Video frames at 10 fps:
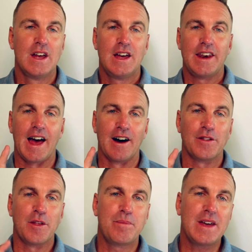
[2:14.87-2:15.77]
Now, the
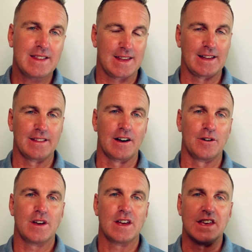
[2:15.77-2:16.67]
big thing though
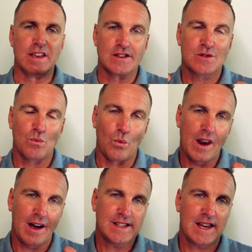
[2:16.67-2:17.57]
is when I
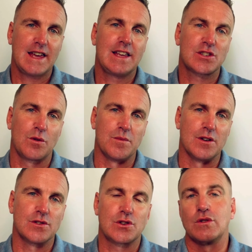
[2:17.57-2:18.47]
take
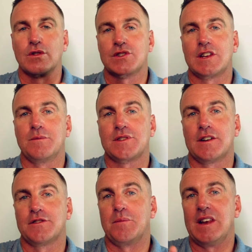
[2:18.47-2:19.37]
swimmers who consider themselves
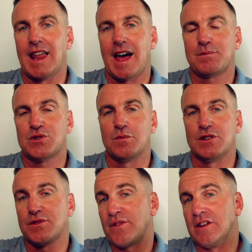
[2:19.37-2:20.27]
to be lap swimmers,
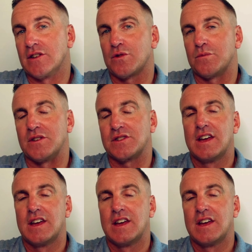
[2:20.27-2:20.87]
fitness swimmers,